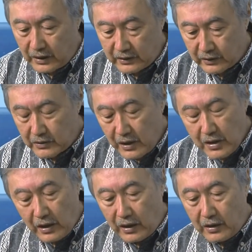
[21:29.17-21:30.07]
Hatta,
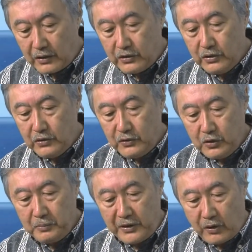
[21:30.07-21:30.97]
uh, you,
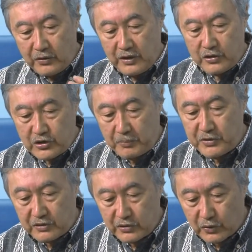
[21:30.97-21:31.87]
you've been on the ships
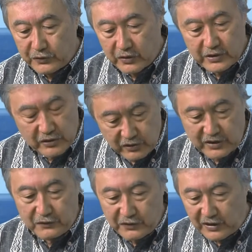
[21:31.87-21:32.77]
and so forth, just to
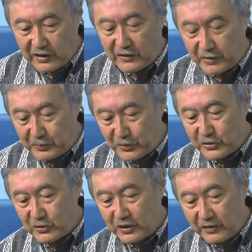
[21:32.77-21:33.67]
give uh, kind of a
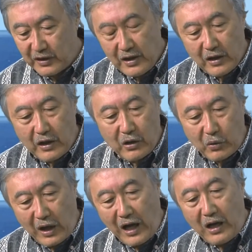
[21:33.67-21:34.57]
personal kind of,
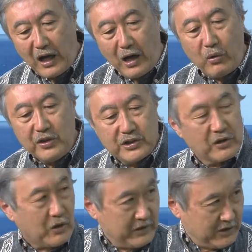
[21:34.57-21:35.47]
uh, how, how is it
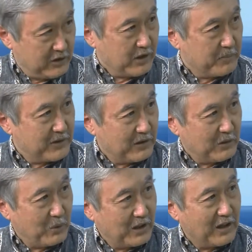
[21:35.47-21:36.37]
on these ships? Uh,
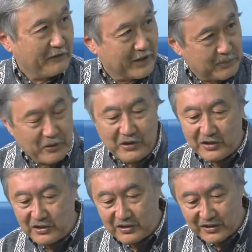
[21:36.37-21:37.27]
what kind of
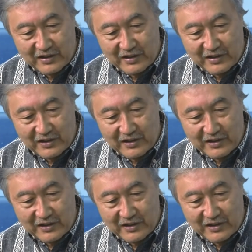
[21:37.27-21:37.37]
experience is it?